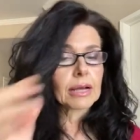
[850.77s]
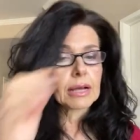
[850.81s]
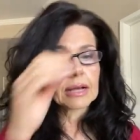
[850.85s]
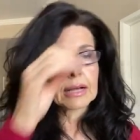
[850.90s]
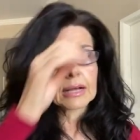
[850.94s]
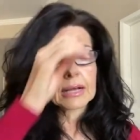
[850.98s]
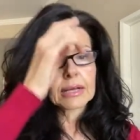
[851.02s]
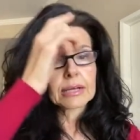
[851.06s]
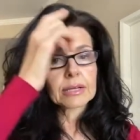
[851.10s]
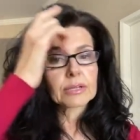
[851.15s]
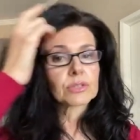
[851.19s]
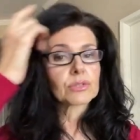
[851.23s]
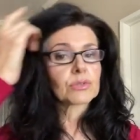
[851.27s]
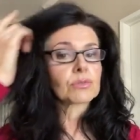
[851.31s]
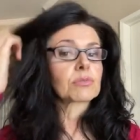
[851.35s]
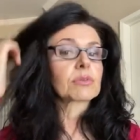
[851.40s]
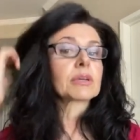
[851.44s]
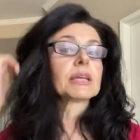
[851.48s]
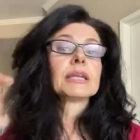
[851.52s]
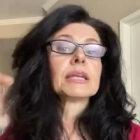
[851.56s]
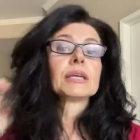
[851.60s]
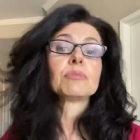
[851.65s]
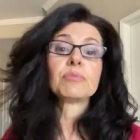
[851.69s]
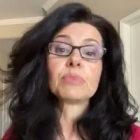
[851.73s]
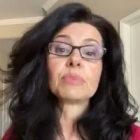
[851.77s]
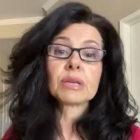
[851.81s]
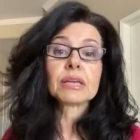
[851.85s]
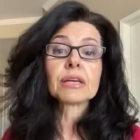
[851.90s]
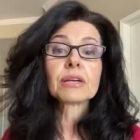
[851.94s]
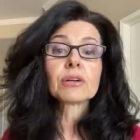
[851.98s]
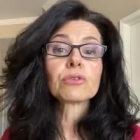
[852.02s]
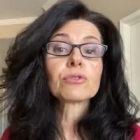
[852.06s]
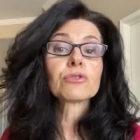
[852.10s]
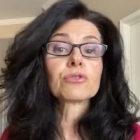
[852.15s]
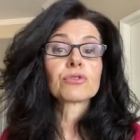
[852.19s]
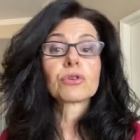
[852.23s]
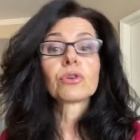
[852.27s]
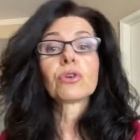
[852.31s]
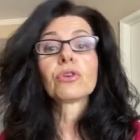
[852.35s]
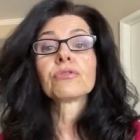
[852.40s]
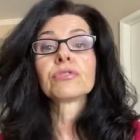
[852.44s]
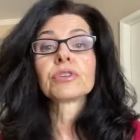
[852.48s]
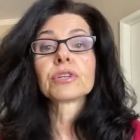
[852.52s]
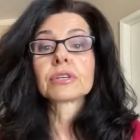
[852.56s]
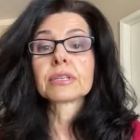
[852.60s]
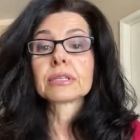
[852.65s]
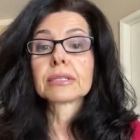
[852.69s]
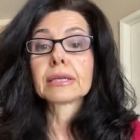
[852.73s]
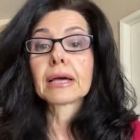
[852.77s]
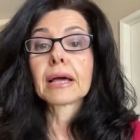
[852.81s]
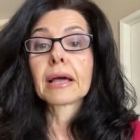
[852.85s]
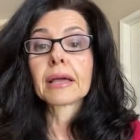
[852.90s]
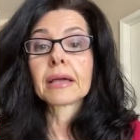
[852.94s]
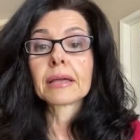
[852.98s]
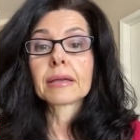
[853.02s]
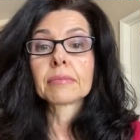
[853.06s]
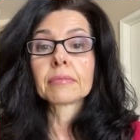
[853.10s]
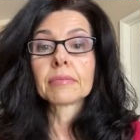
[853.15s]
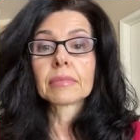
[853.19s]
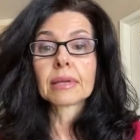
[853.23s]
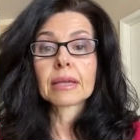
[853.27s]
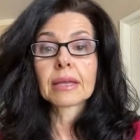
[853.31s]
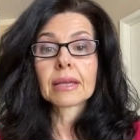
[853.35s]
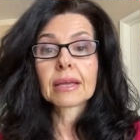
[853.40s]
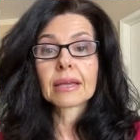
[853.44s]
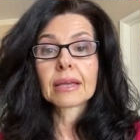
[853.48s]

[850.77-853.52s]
uh, to really be in control of your time.